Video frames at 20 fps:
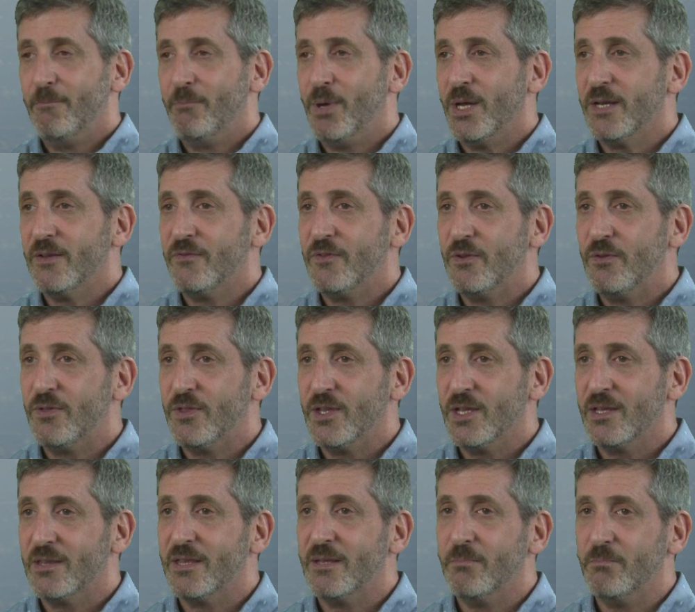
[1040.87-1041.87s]
But if you
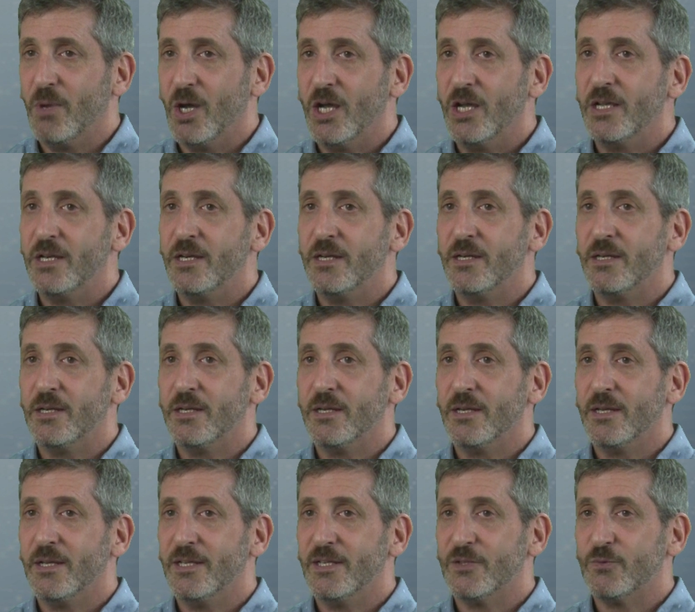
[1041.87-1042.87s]
think that mind
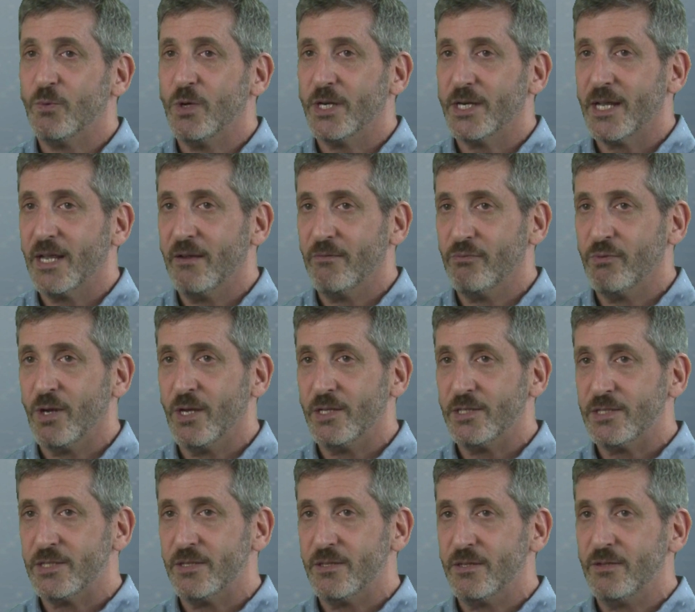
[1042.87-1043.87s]
is what gave
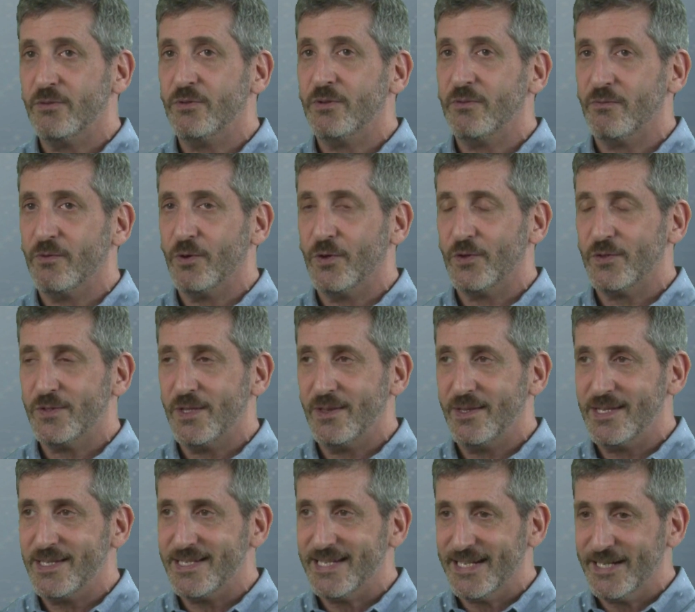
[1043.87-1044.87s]
rise to the universe, then
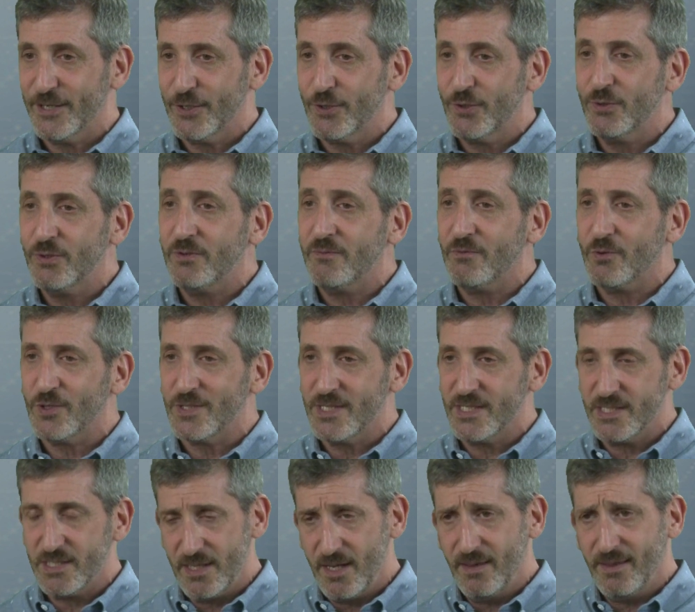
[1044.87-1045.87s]
the entire universe
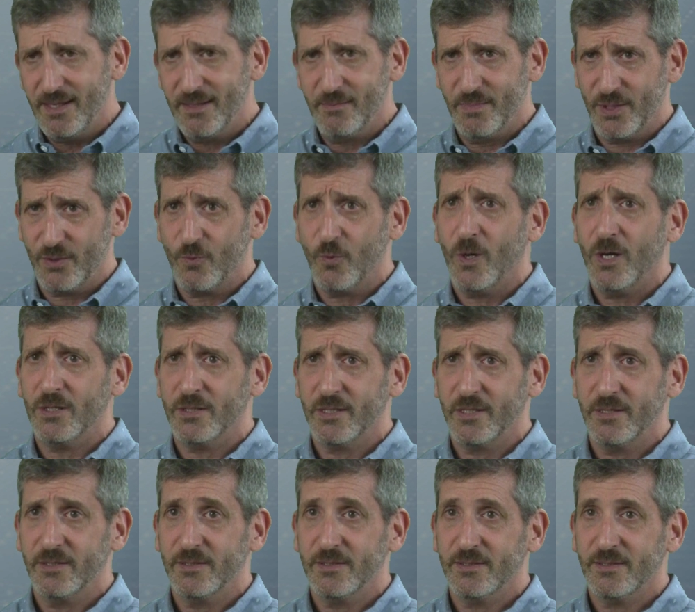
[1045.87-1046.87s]
is nothing but
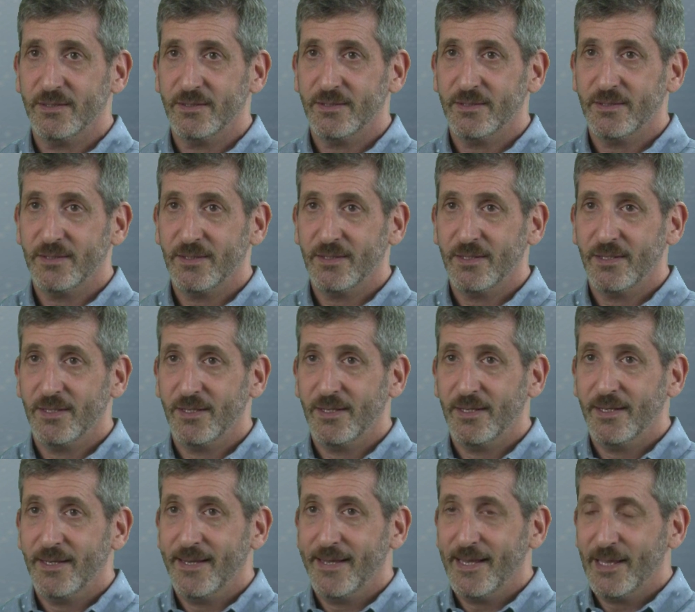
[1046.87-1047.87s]
qualia.
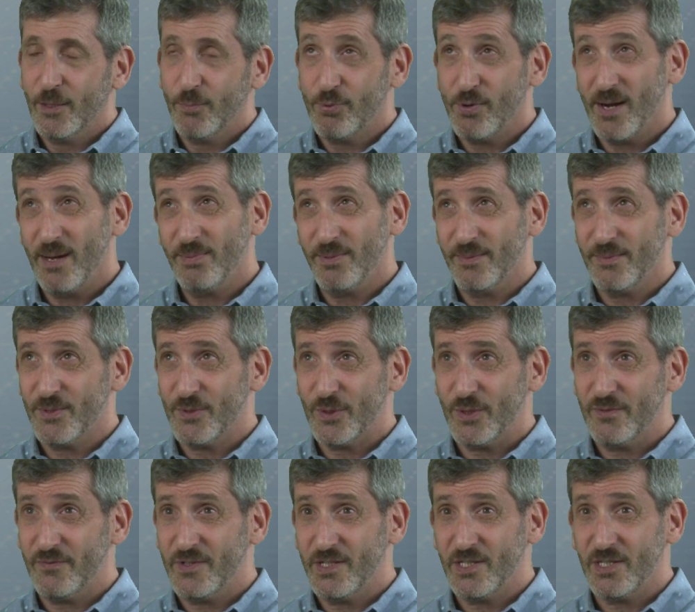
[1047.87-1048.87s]
The problem
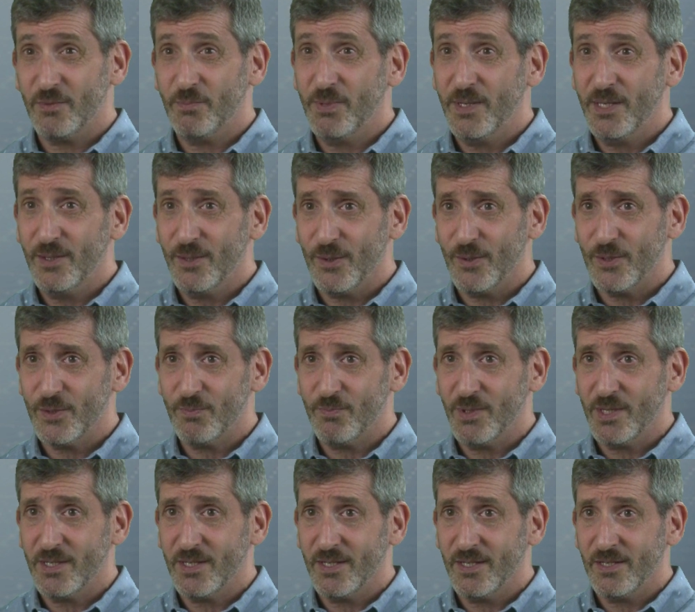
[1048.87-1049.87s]
sort of disappears
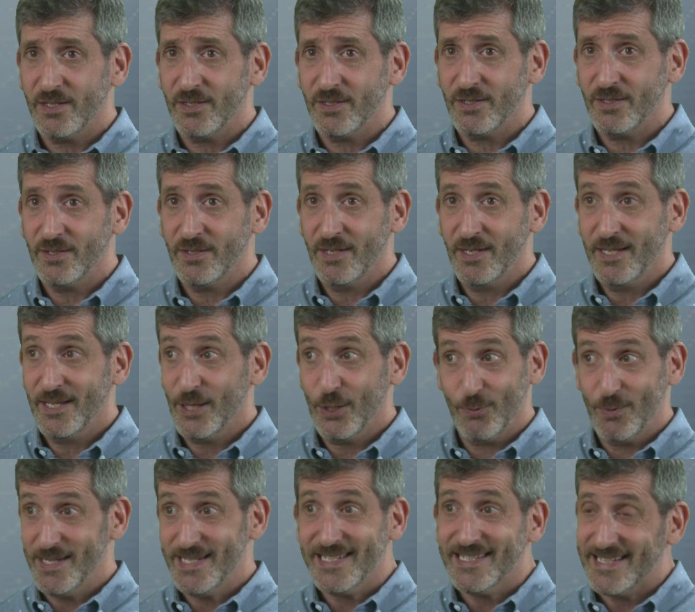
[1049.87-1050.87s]
because
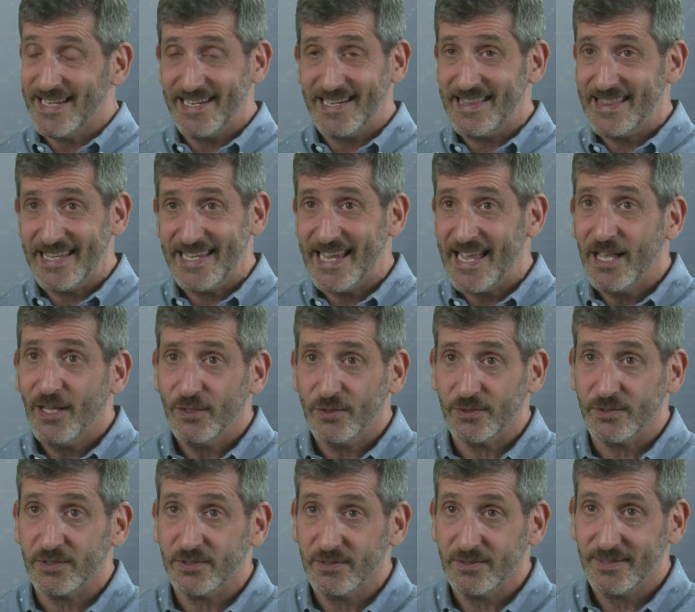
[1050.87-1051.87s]
there isn't anything
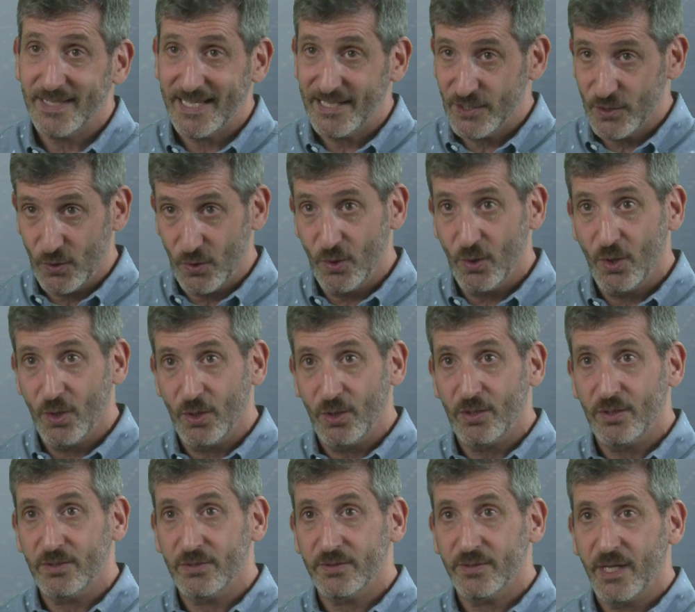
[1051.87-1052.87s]
else. That's
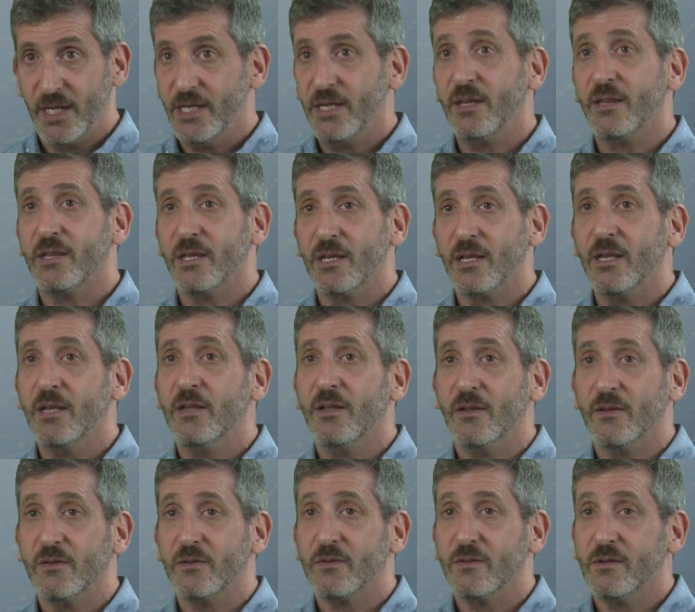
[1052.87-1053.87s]
all anything
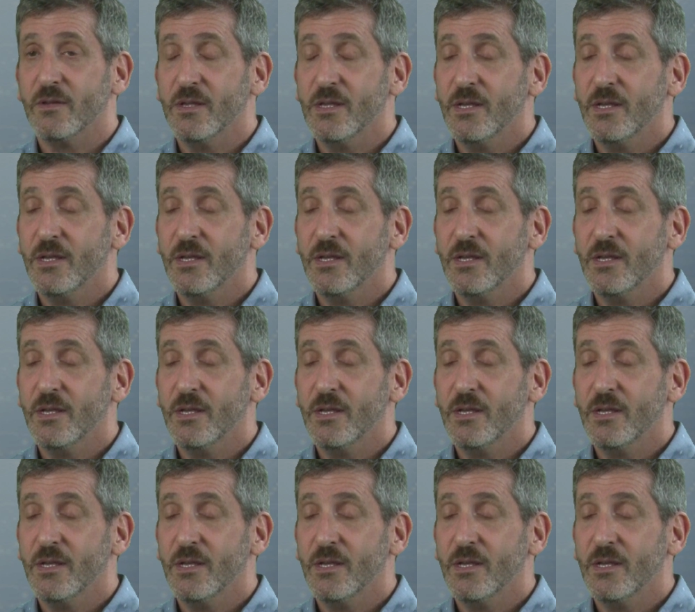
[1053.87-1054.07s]
is.